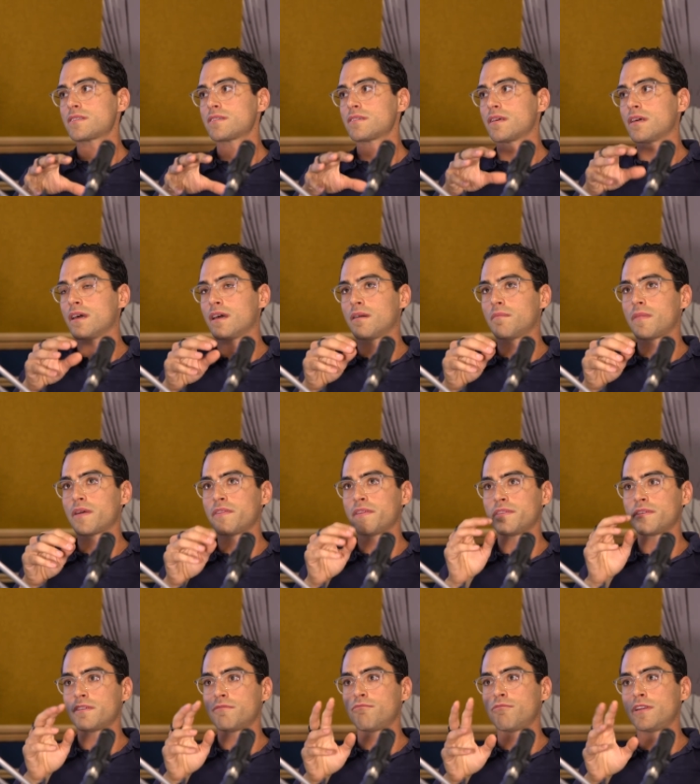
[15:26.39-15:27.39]
Mm-hmm. Um, I think
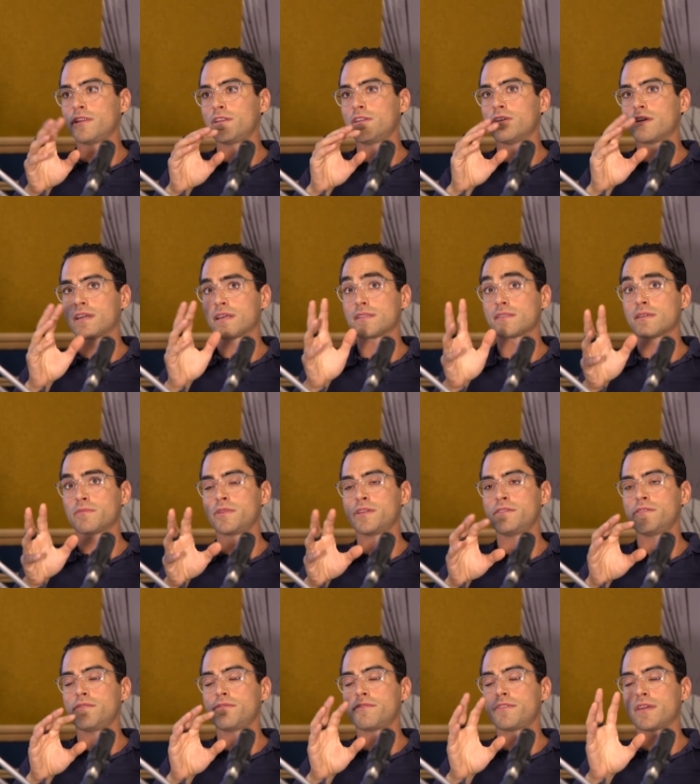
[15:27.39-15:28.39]
that if, when you look at somebody
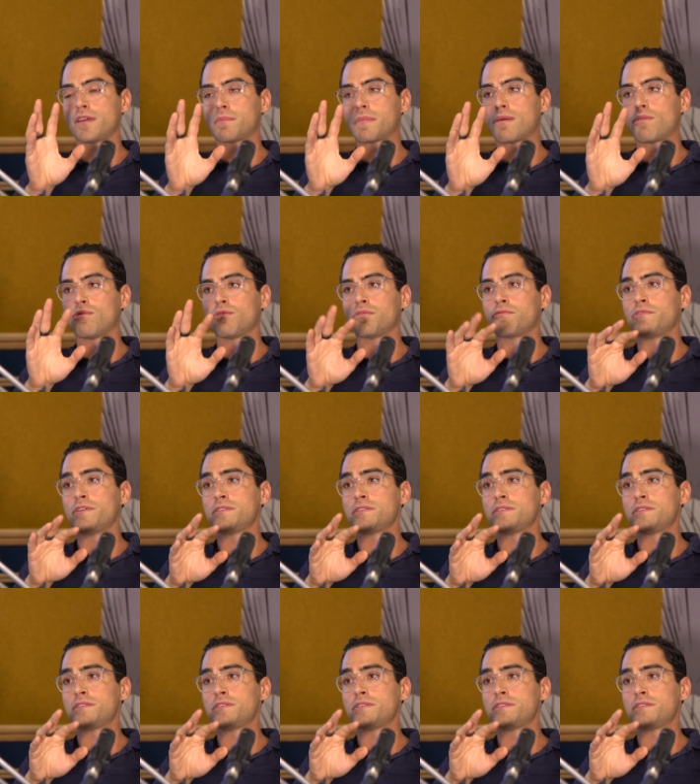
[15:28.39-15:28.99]
and you think about all the